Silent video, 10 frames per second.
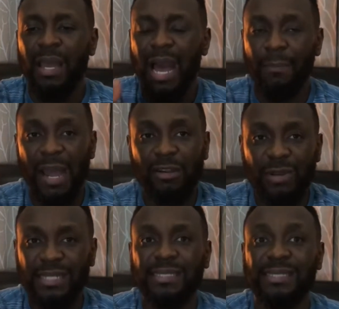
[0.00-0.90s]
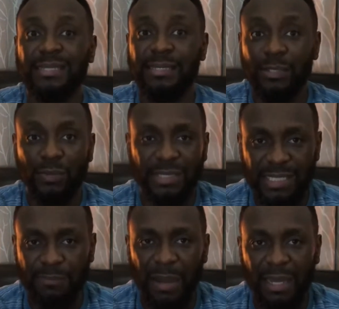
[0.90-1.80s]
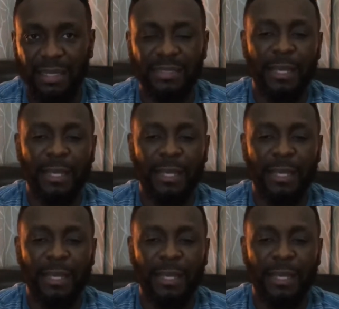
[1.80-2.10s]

am I ready to deal with this baggage?